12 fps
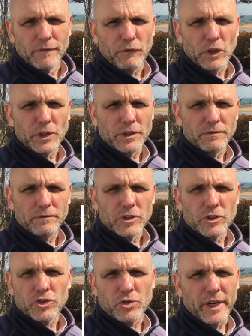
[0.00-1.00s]
full of
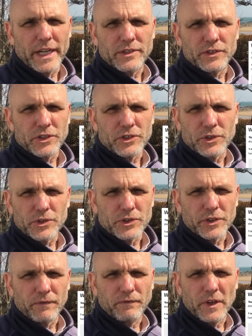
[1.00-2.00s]

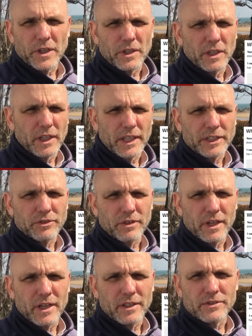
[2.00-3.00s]
transistors that funnel
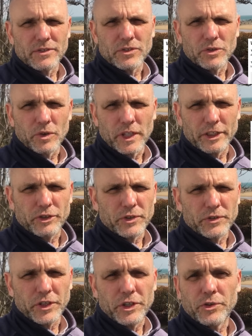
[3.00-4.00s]
electrons or
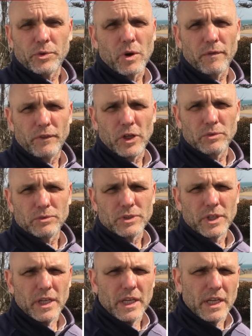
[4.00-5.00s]
electricity through our
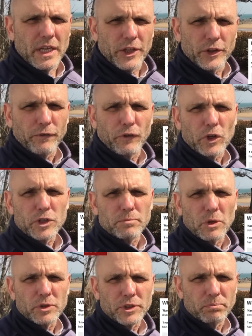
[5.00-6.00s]
phones. The
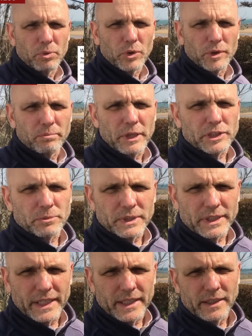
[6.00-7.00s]
first most important
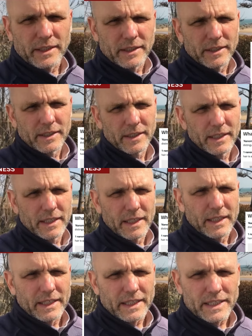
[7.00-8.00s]
measurement then
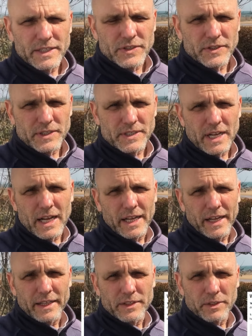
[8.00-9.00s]
is the
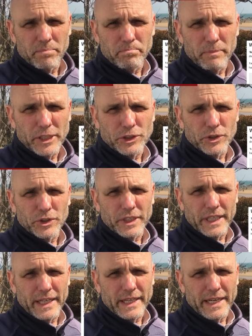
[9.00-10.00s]
size
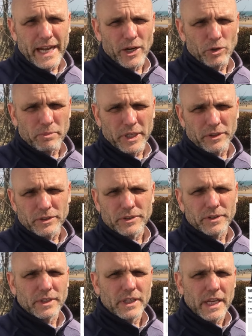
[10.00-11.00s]
measured in
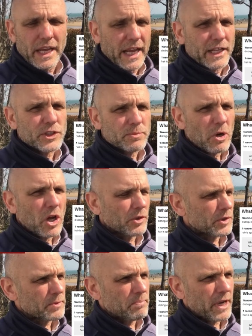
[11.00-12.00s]
nanometers. And
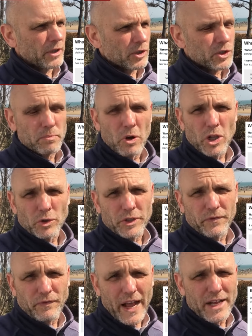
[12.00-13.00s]
smaller is better, smaller
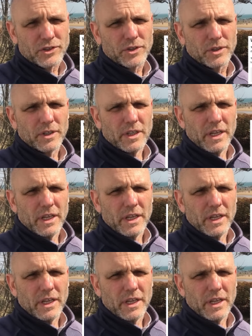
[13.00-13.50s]
is faster.